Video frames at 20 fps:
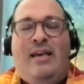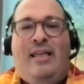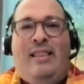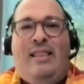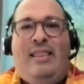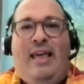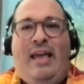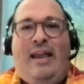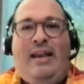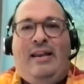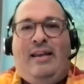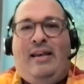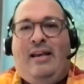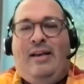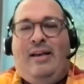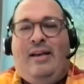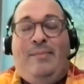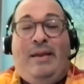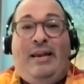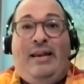that
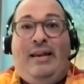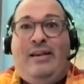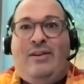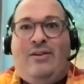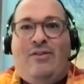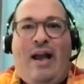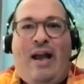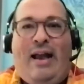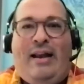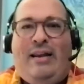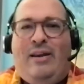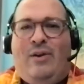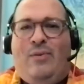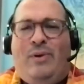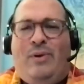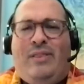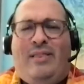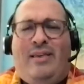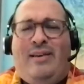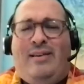um, it interacted
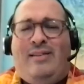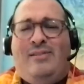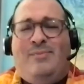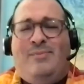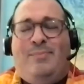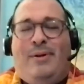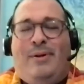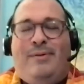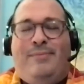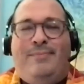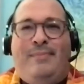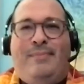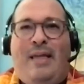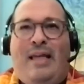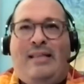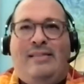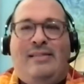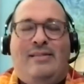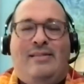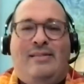with things, but
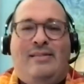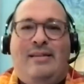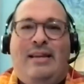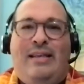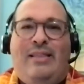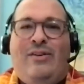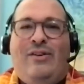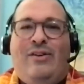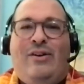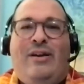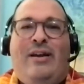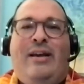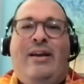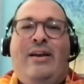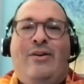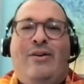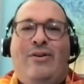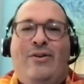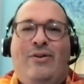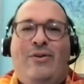that's neither
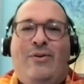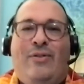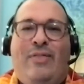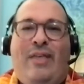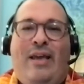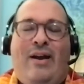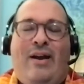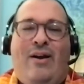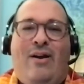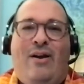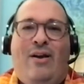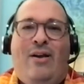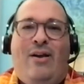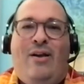here nor there,